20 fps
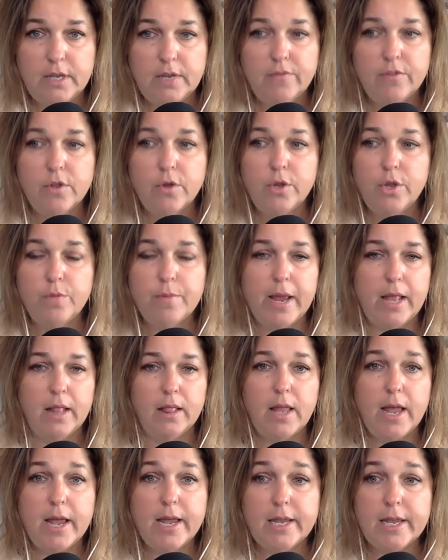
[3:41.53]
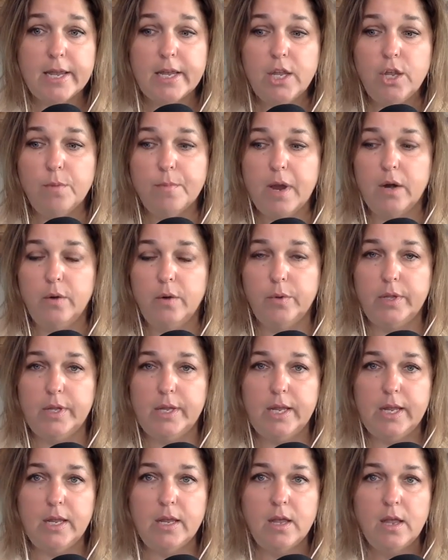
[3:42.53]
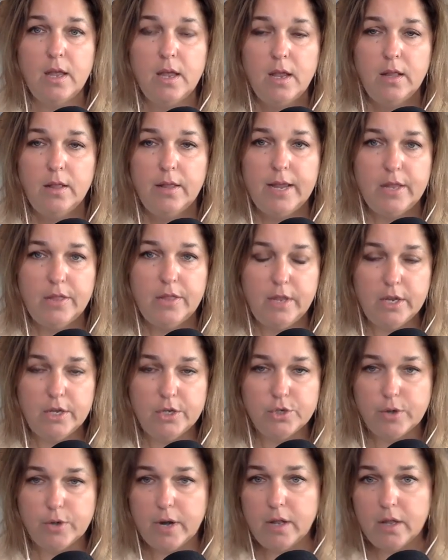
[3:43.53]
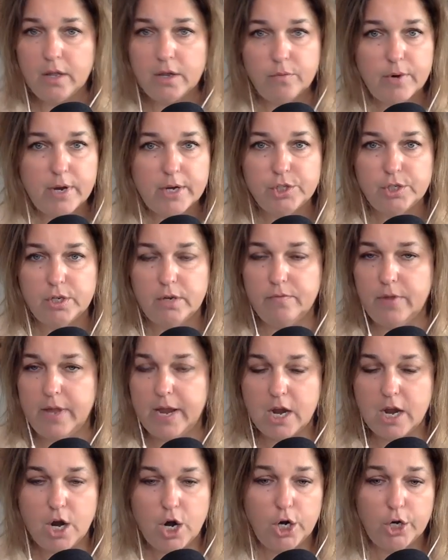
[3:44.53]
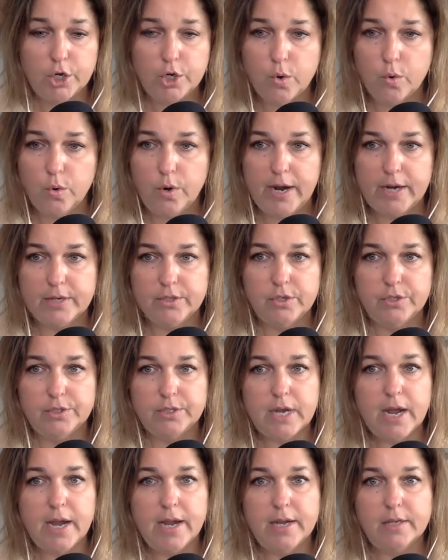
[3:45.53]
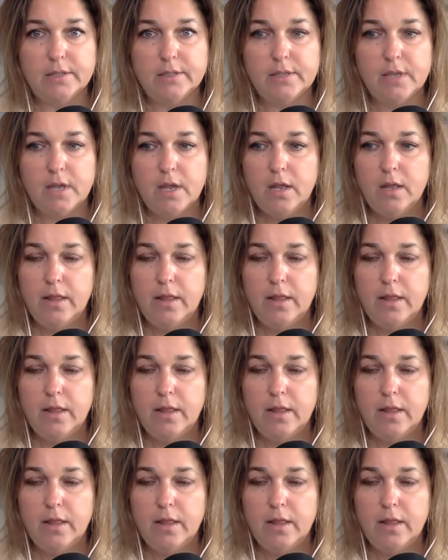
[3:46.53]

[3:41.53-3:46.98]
Even though you might like it, you might really like the adrenaline rush of like a hardcore exercise,